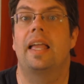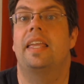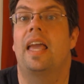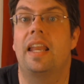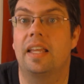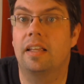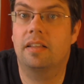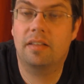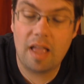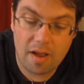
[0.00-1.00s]

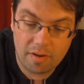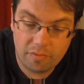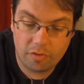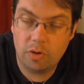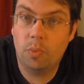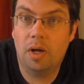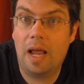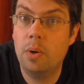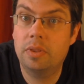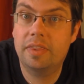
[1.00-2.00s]
getting everyone
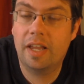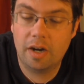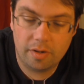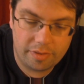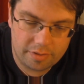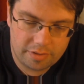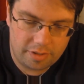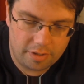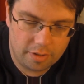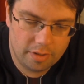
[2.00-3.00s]
out there this
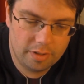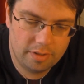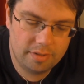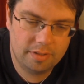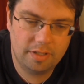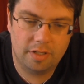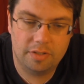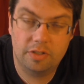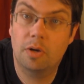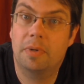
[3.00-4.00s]
year,
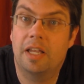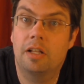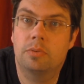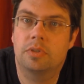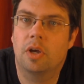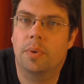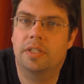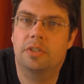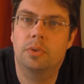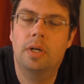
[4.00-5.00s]
because nobody else was going
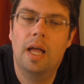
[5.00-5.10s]
to.